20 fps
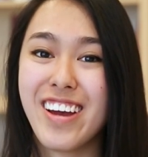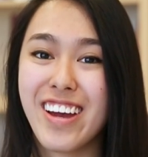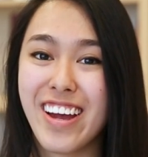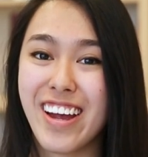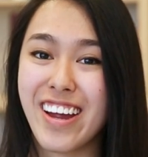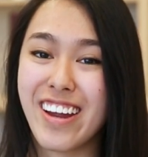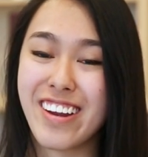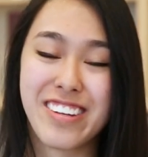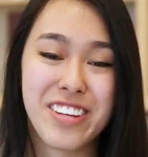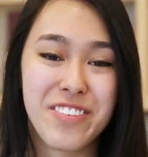
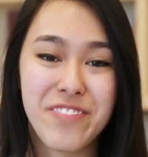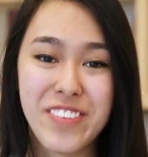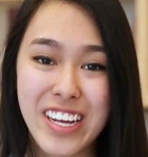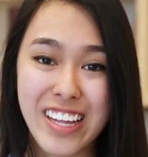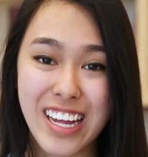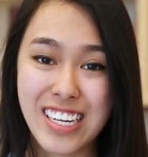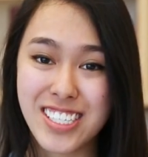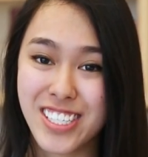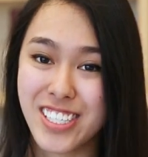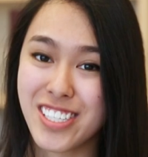And to me,
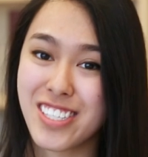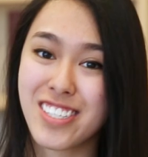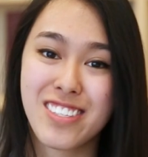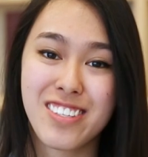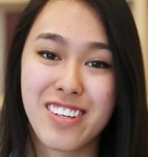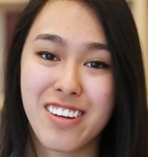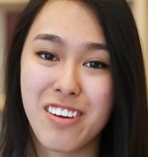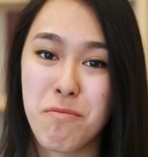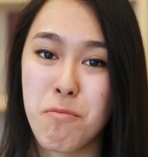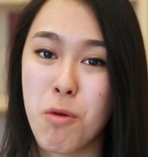that's
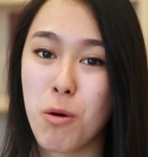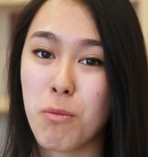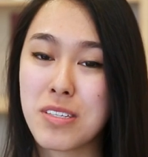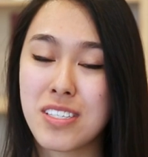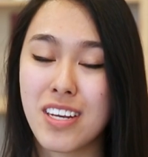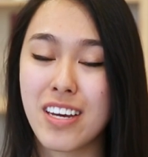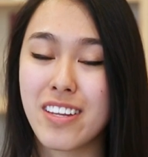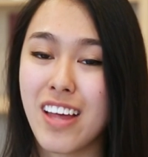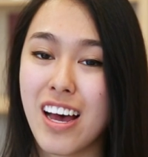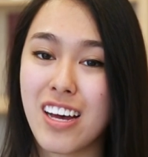just
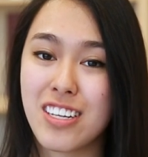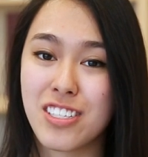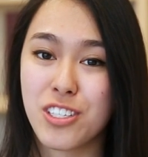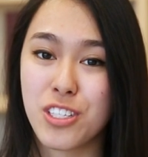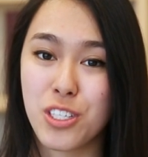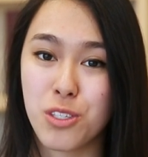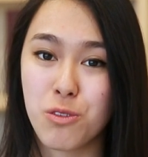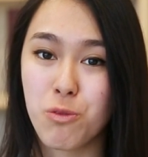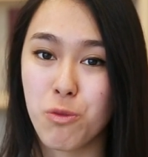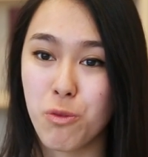moments like that is
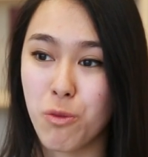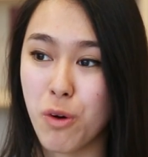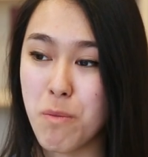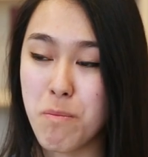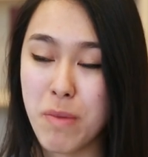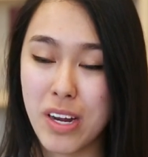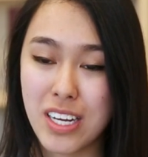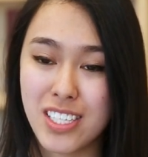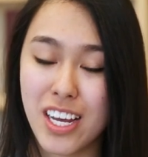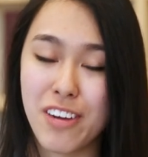just what
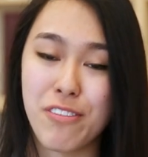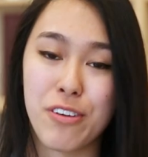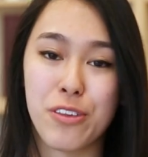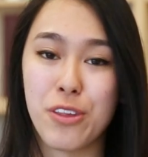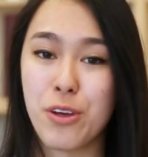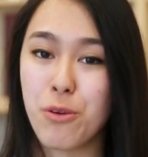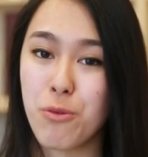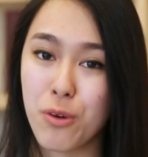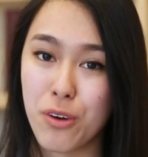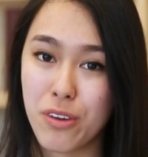makes
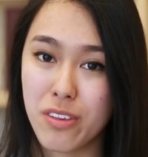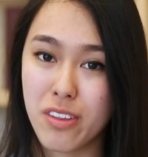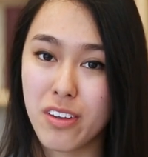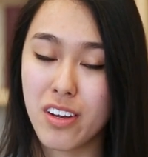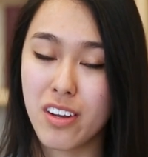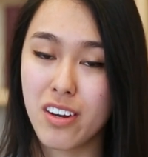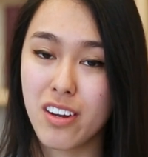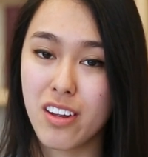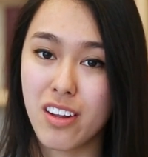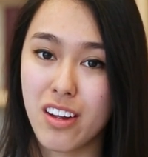everything worth
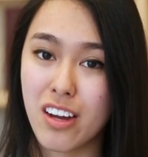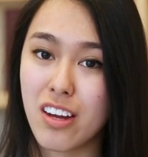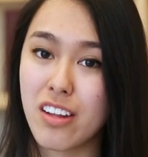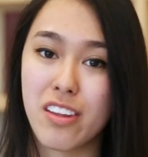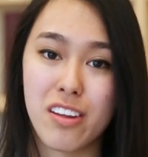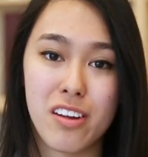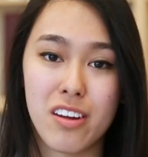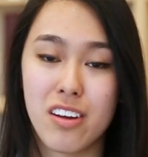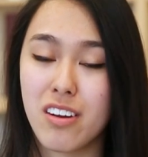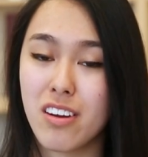it. Uh,
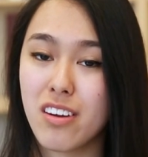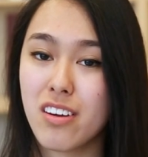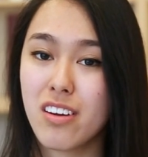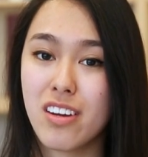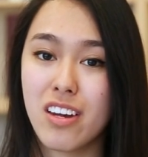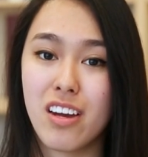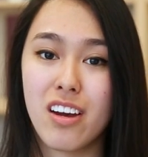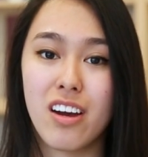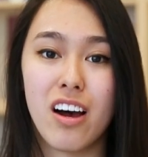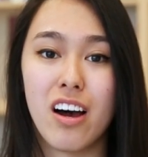the
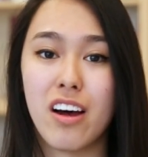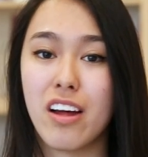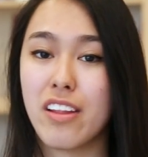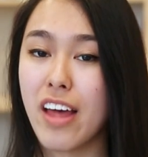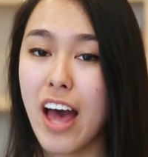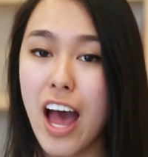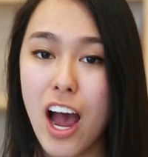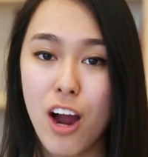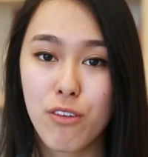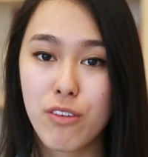uh,
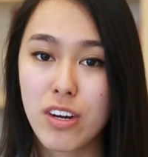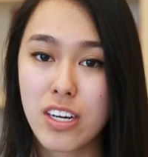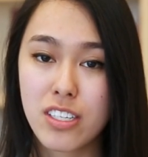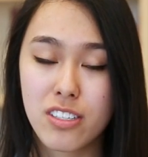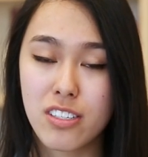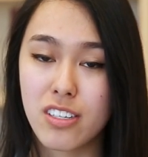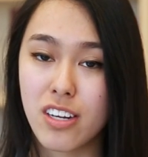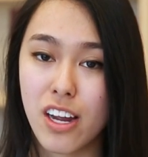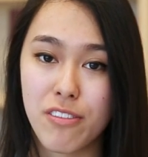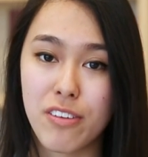the
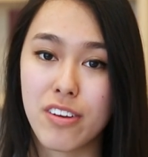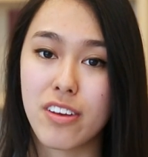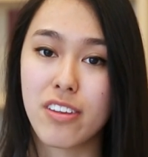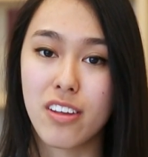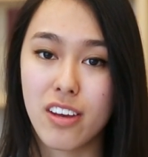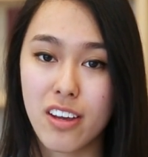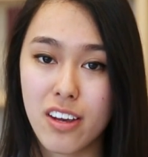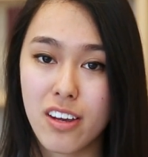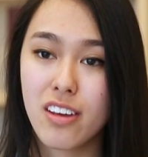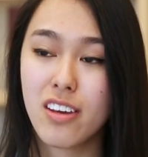outreach and
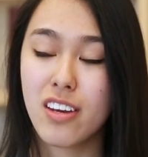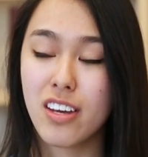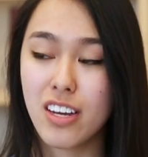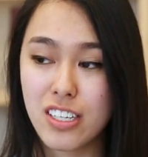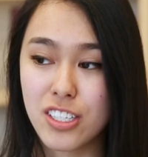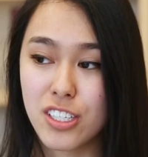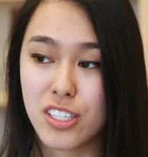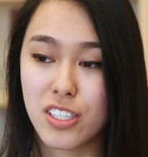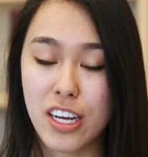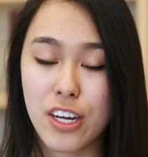everything.
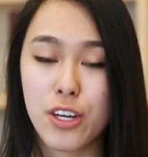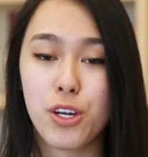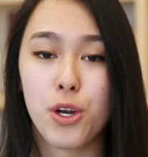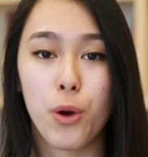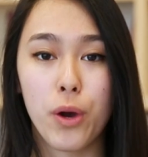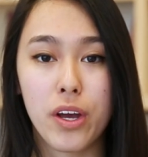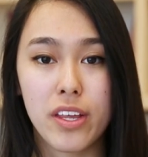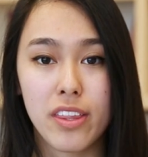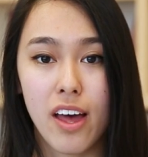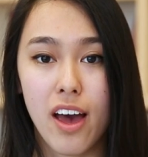Just like
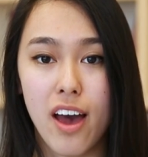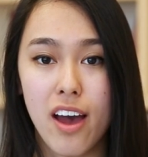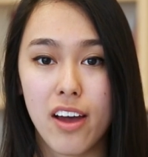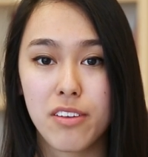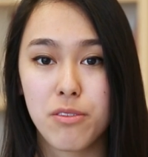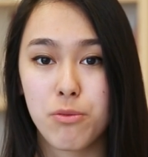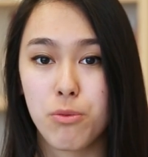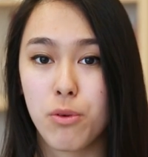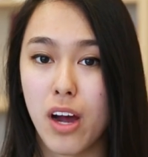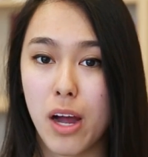knowing
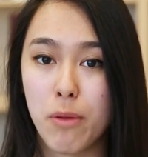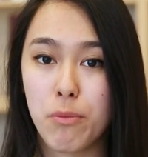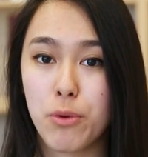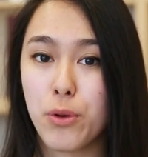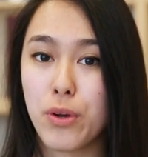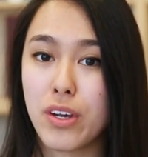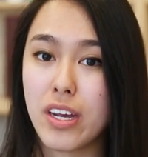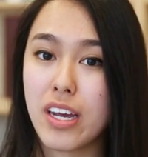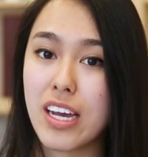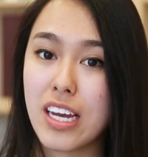that what I'm
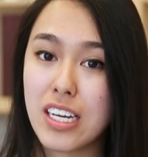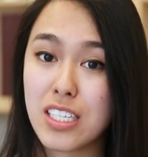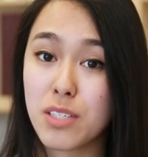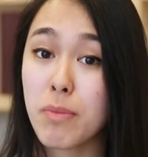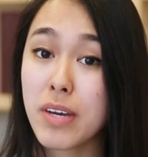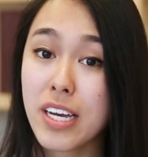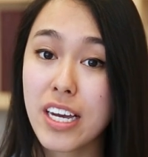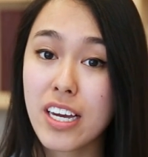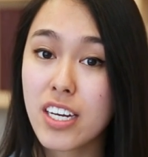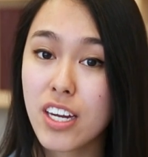doing is
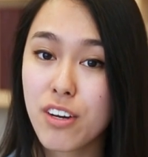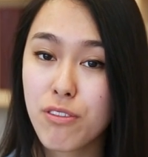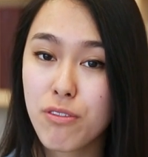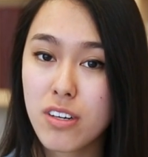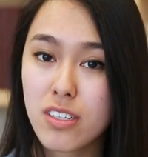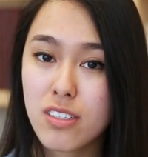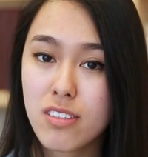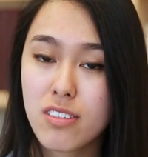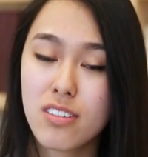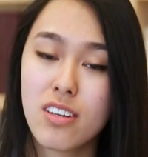making a
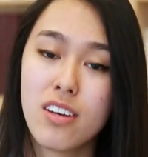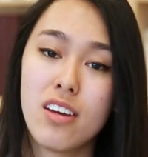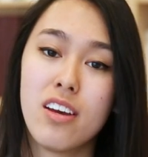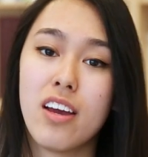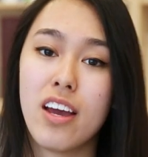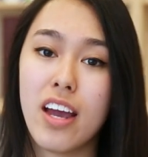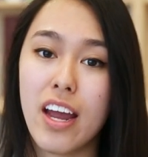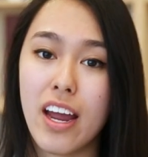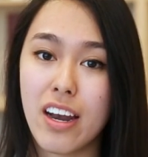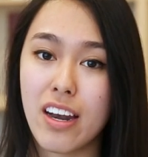difference
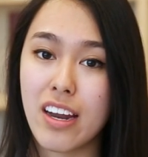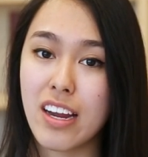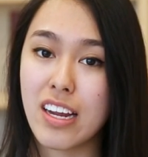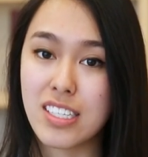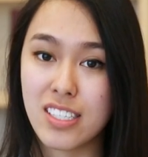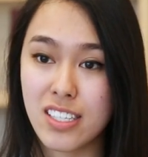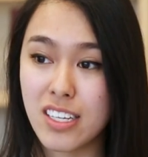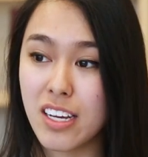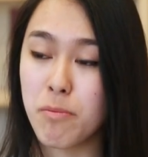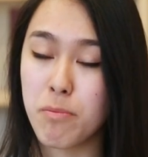and
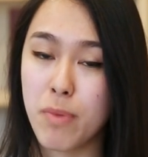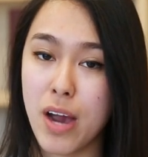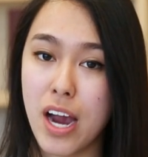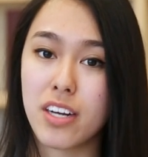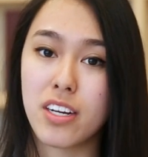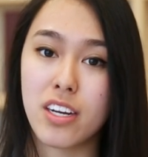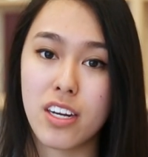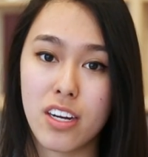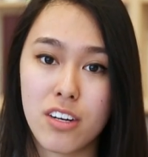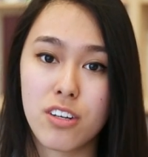is
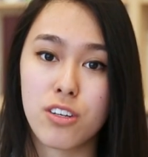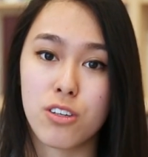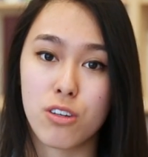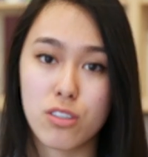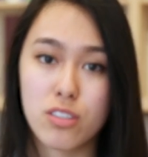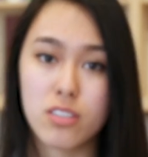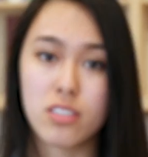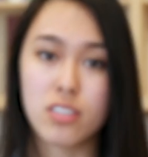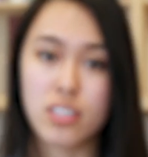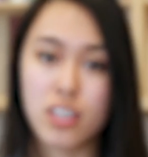impacting
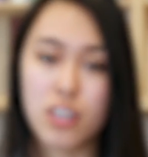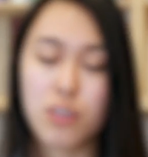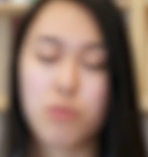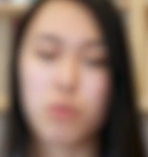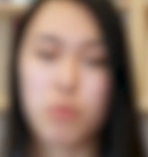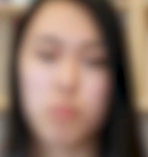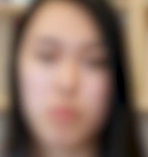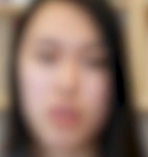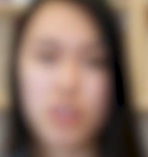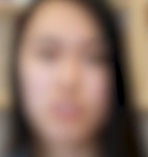girls and young
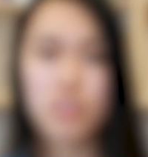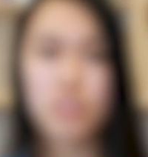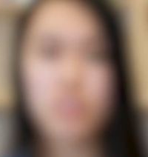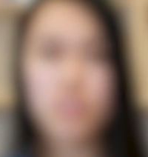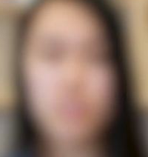women.